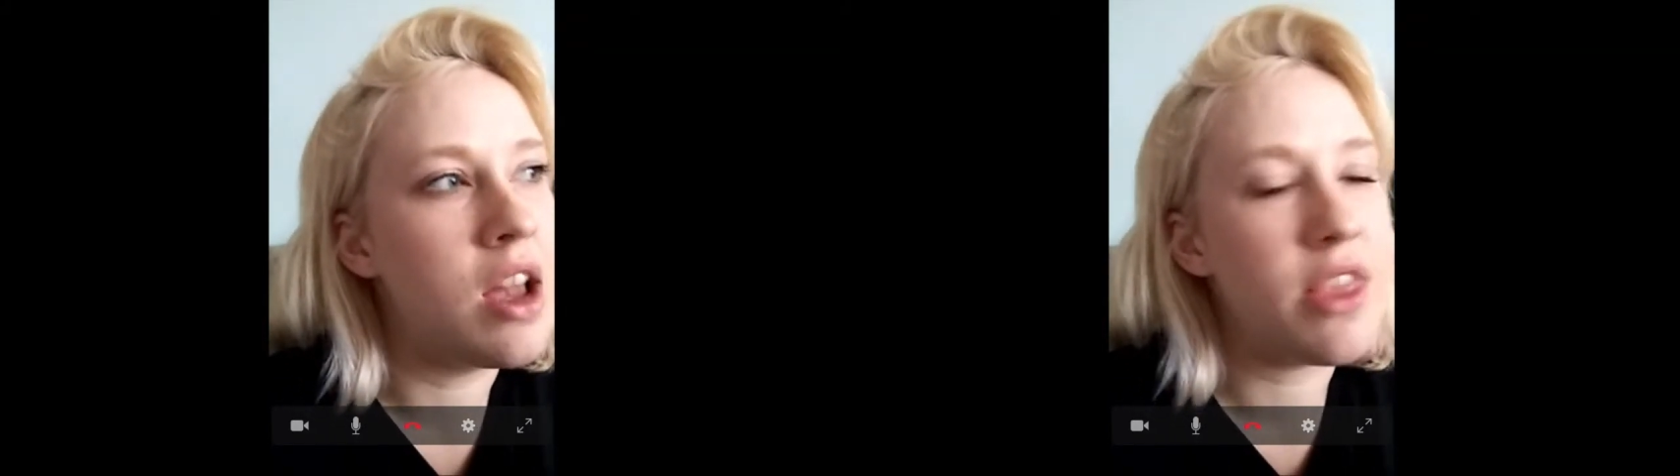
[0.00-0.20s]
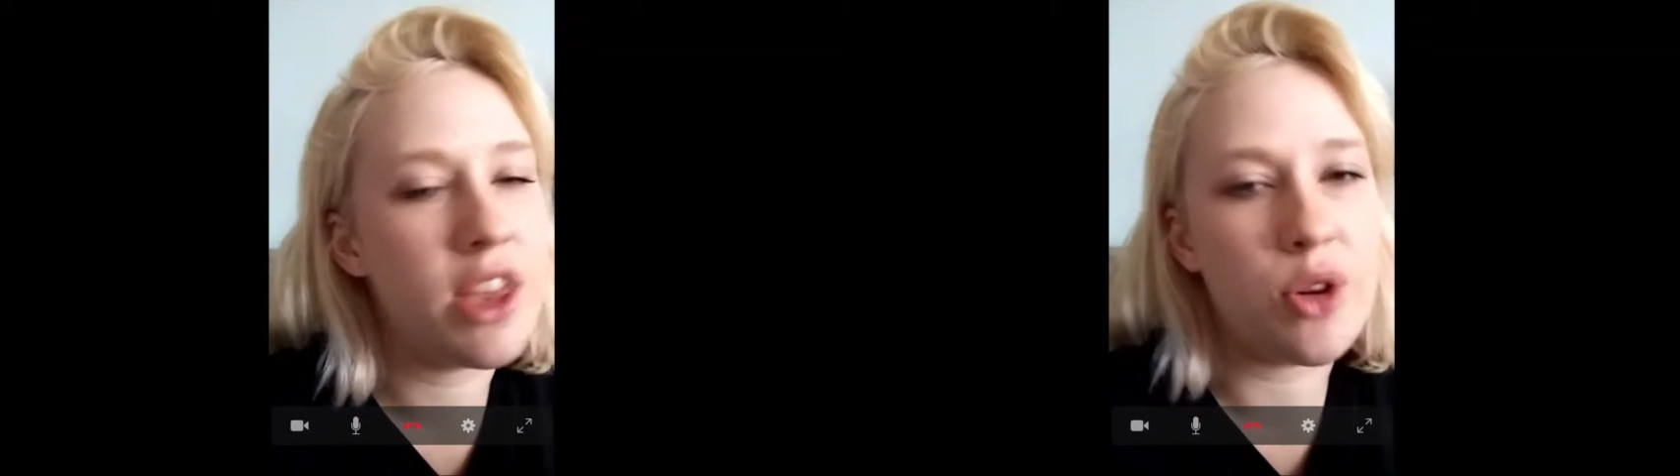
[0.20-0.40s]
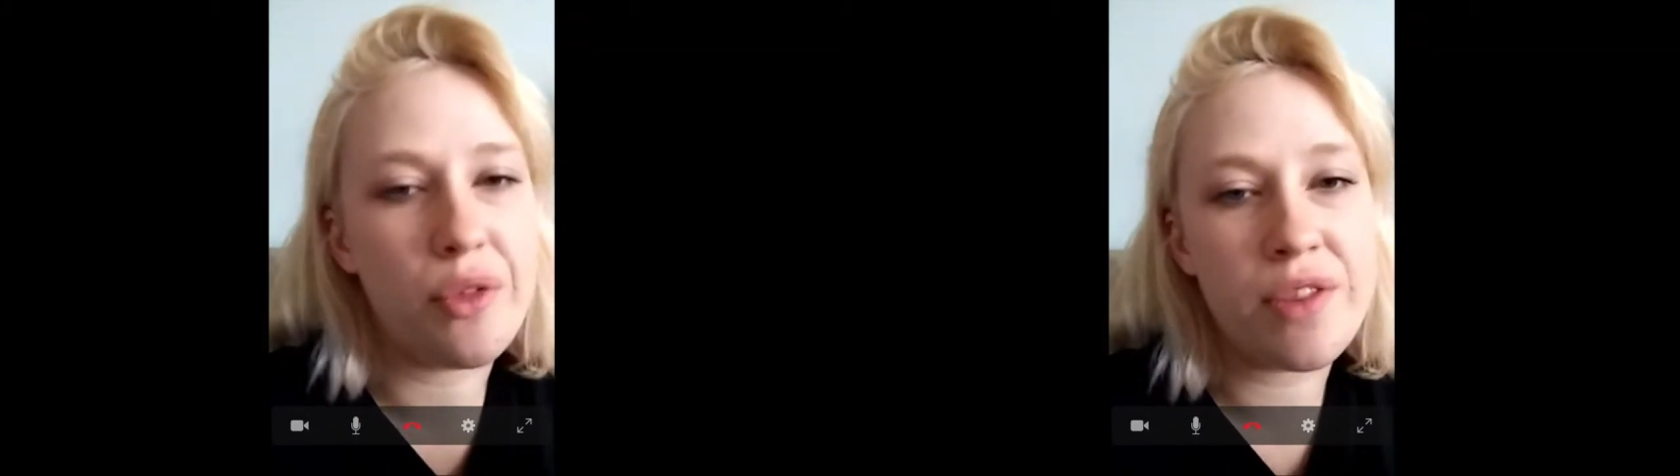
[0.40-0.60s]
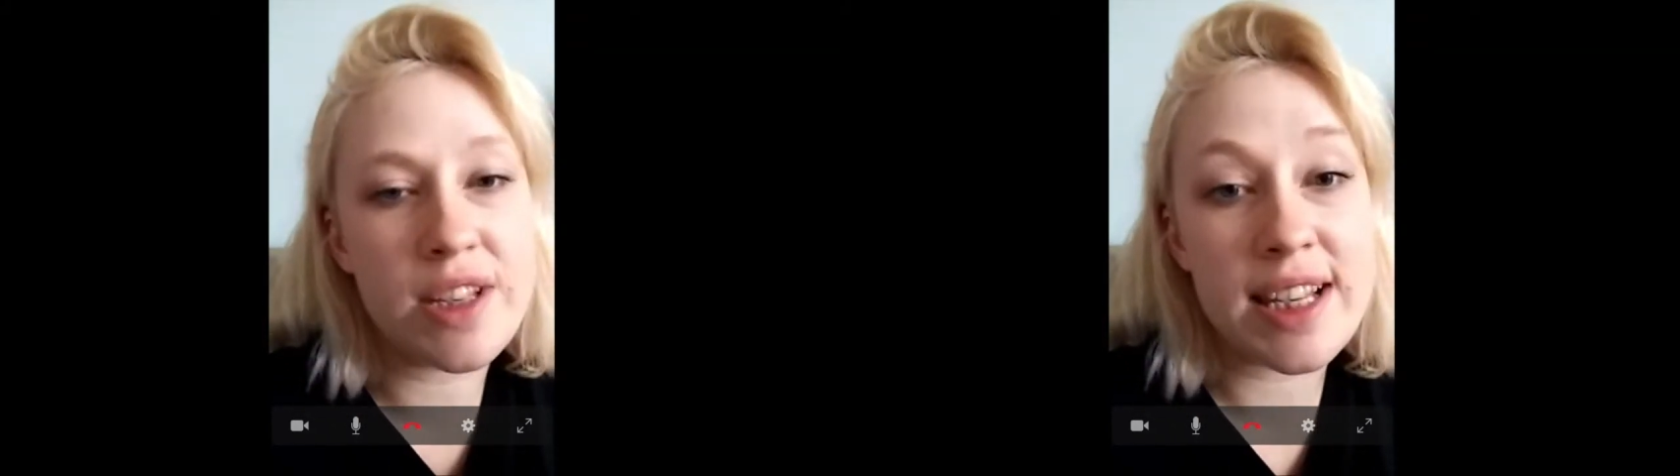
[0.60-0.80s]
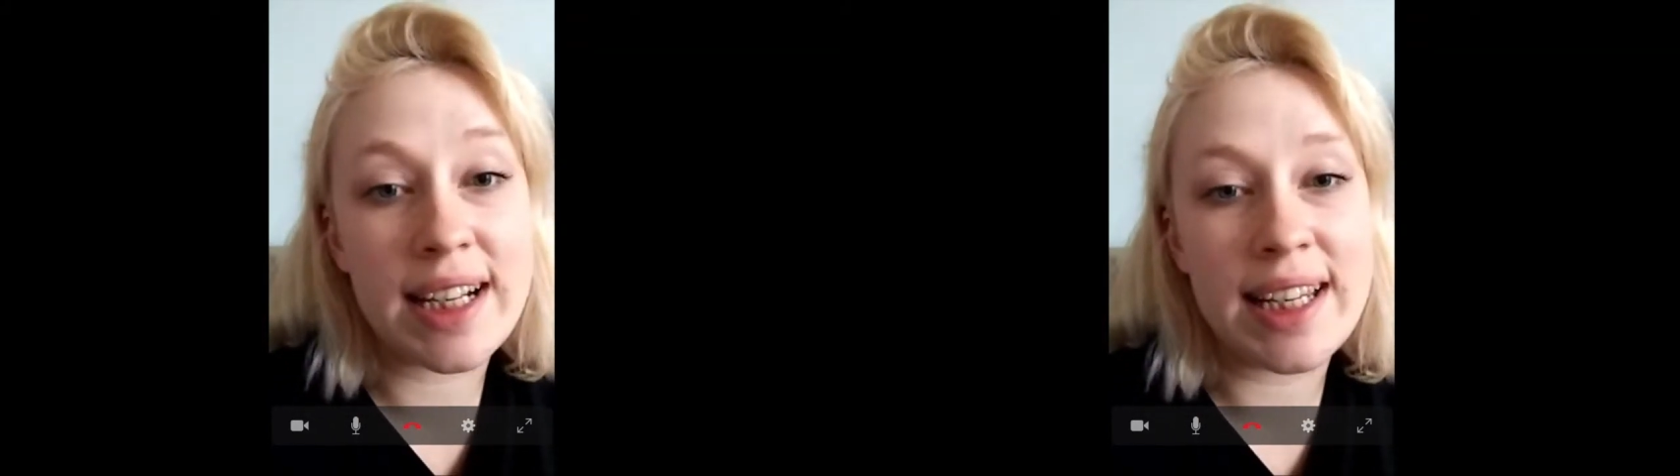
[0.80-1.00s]
they're not
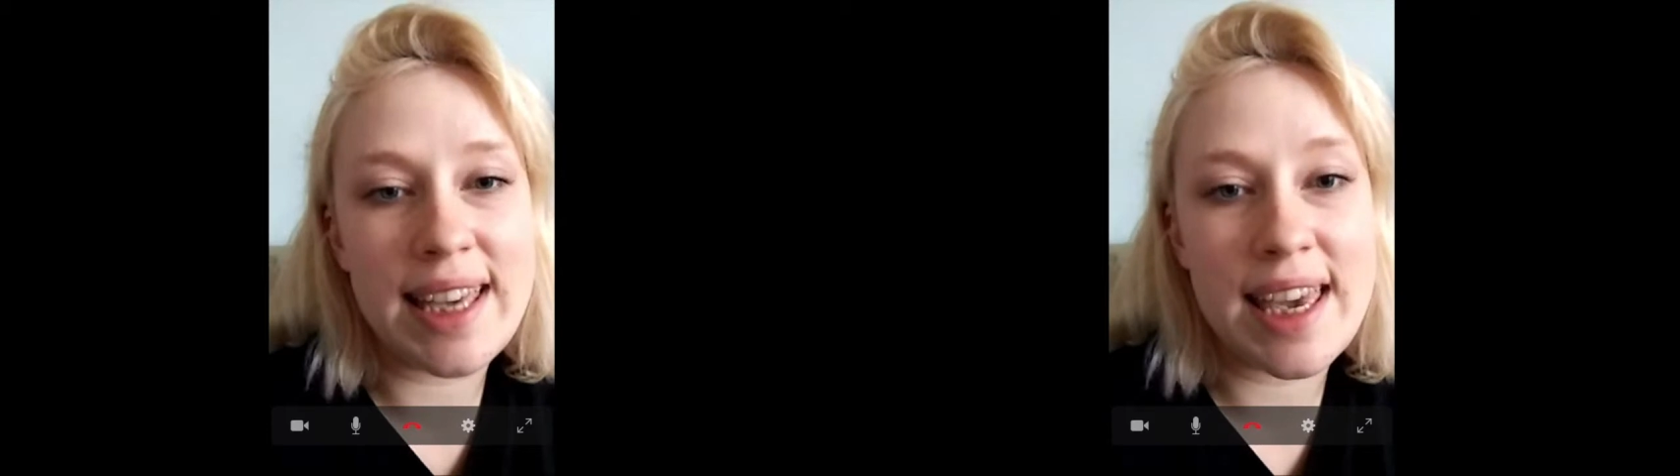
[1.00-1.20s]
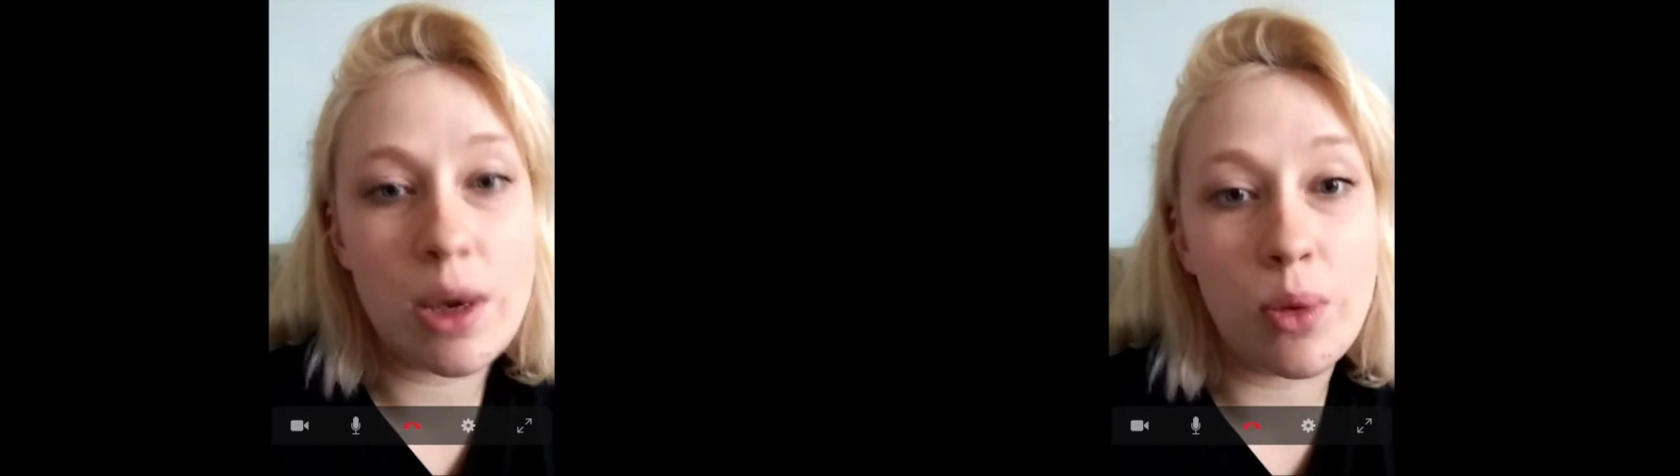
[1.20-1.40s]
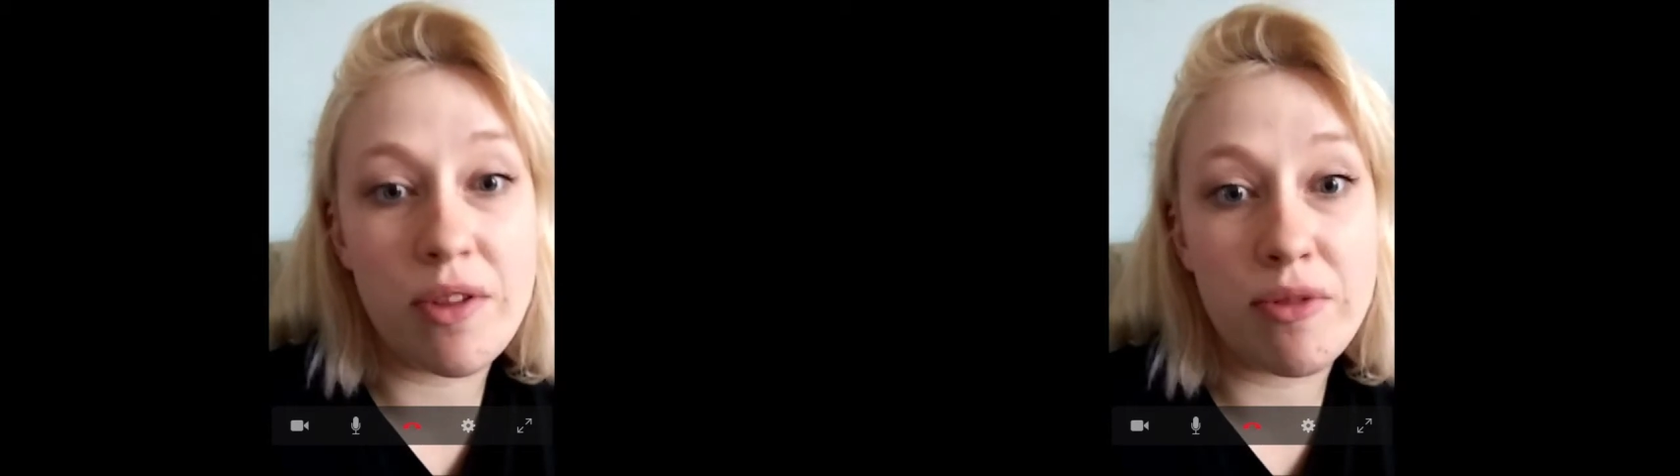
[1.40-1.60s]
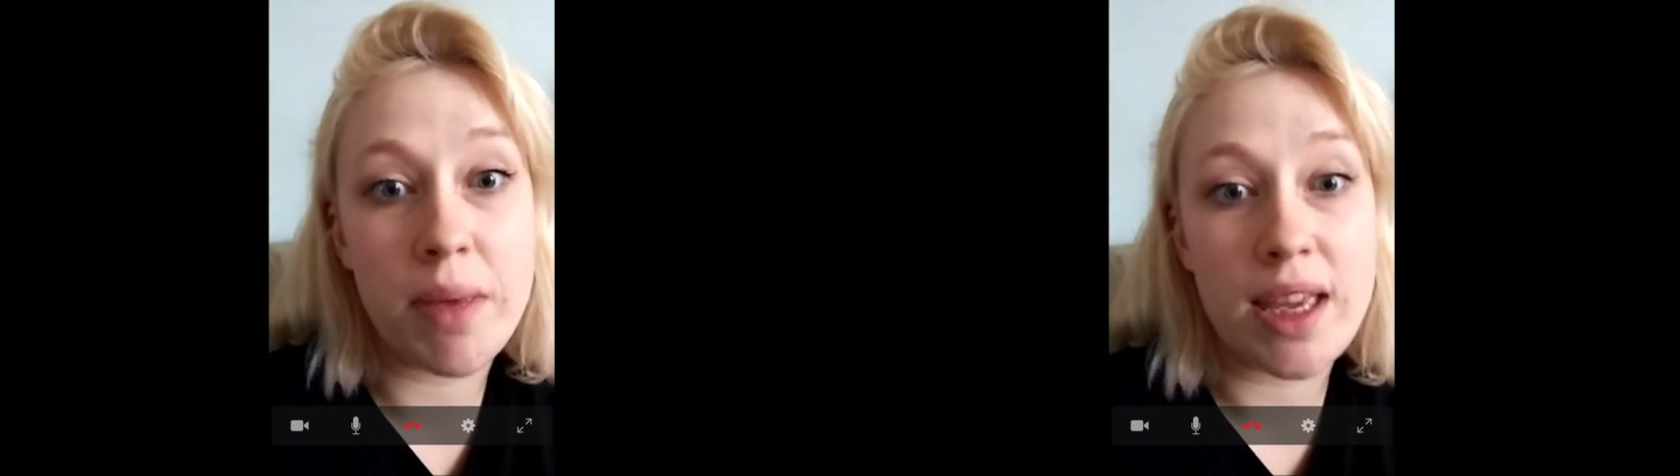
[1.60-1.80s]
physically here with me